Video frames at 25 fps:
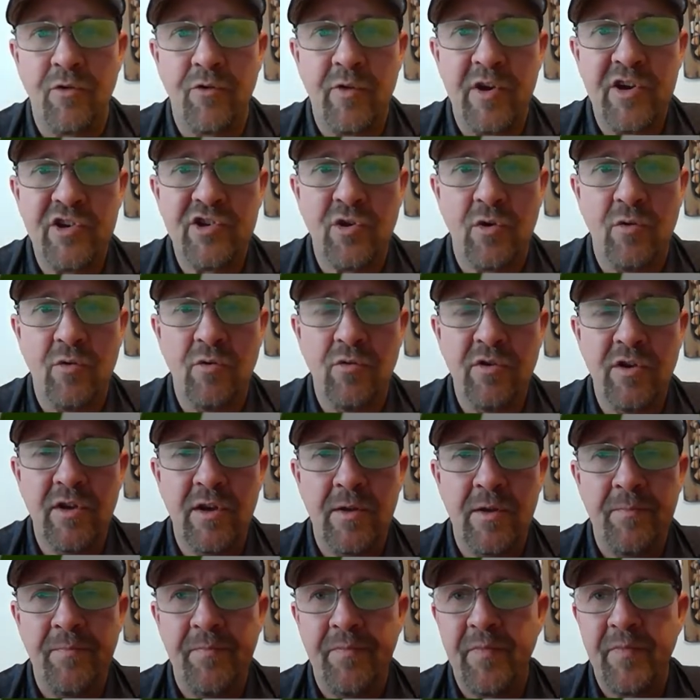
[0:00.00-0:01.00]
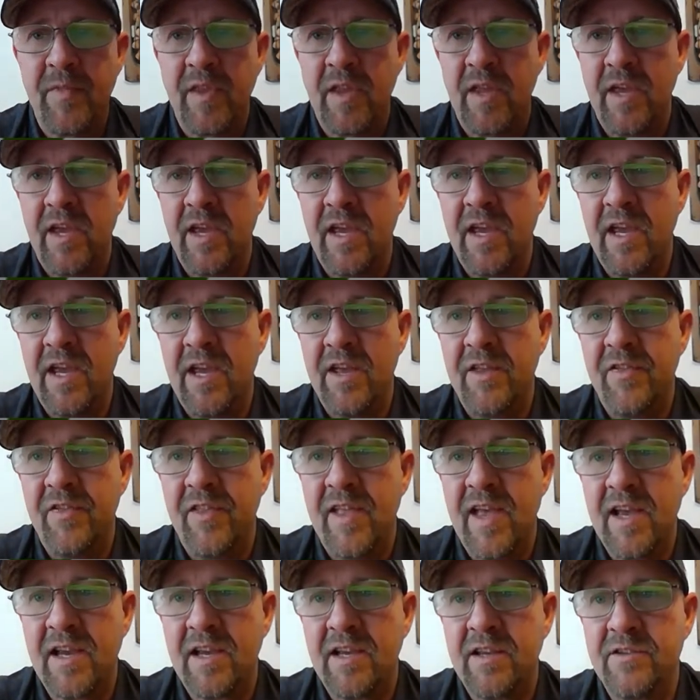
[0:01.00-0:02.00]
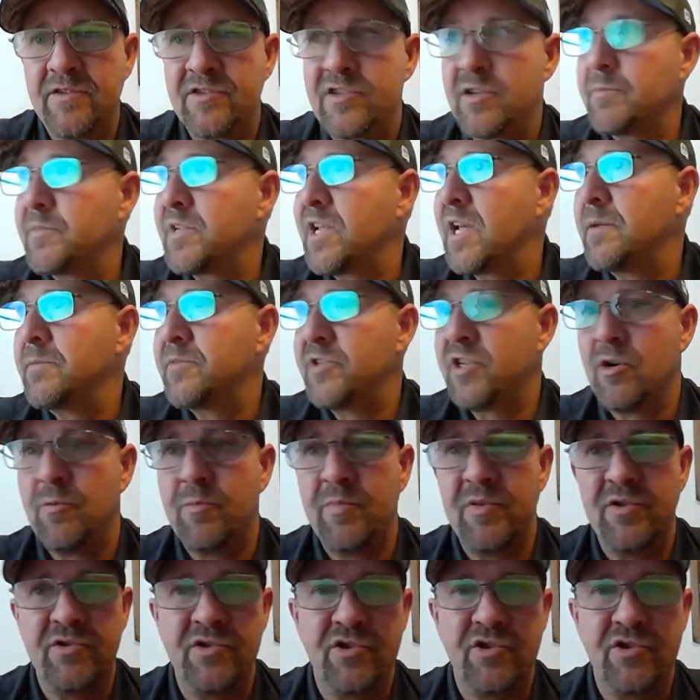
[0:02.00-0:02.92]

threshold, and that can sometimes help it